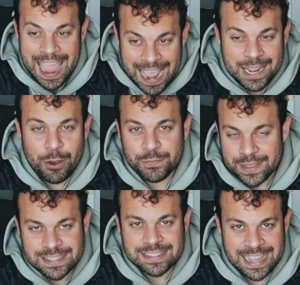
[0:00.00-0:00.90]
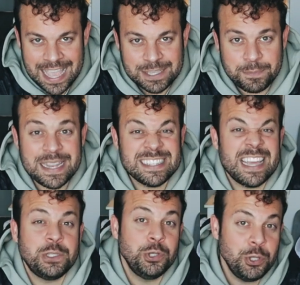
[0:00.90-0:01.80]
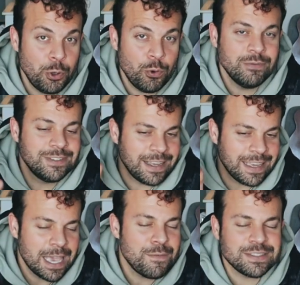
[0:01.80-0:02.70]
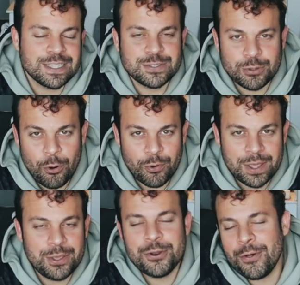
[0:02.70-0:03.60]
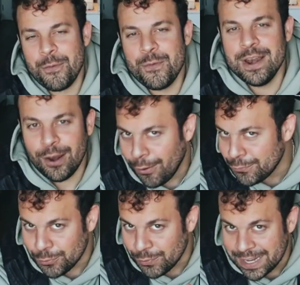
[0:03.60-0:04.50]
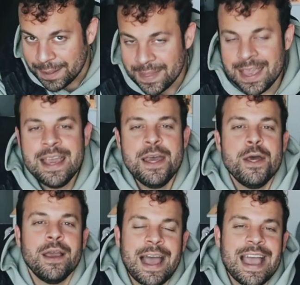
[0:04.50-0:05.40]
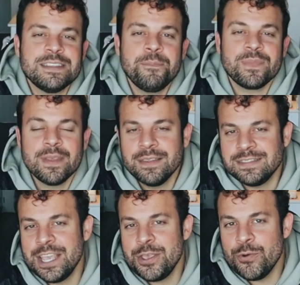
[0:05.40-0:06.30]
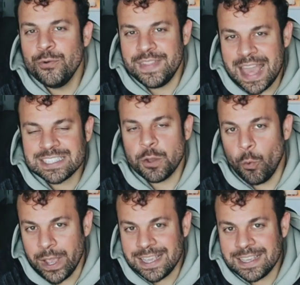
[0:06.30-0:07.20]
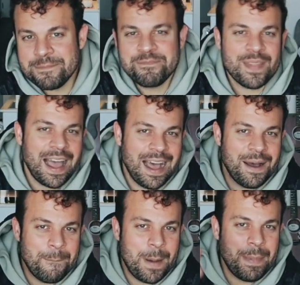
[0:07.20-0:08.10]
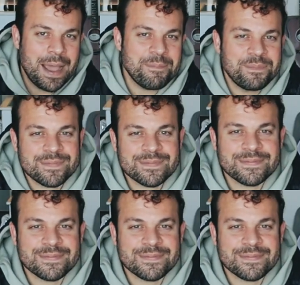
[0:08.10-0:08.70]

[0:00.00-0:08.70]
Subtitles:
any of these things being said to you, give us the story. You know that we love to read them. Guys, see you next week. Bye-bye.